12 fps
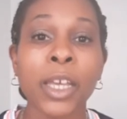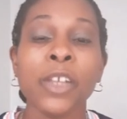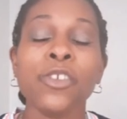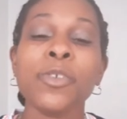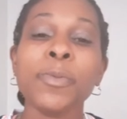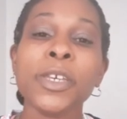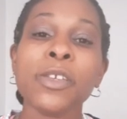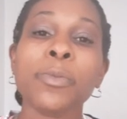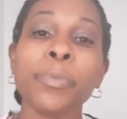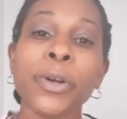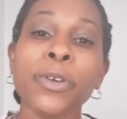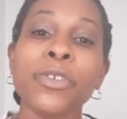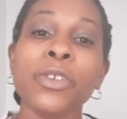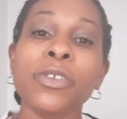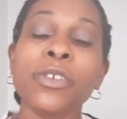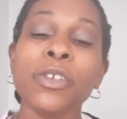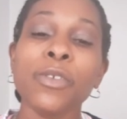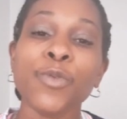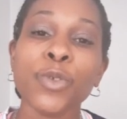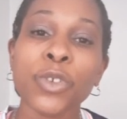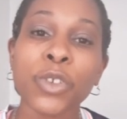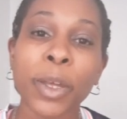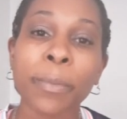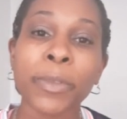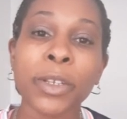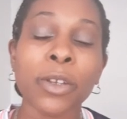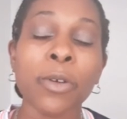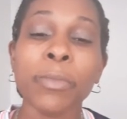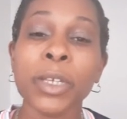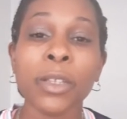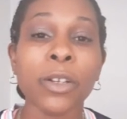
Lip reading: Just because a person is good for something don't mean they're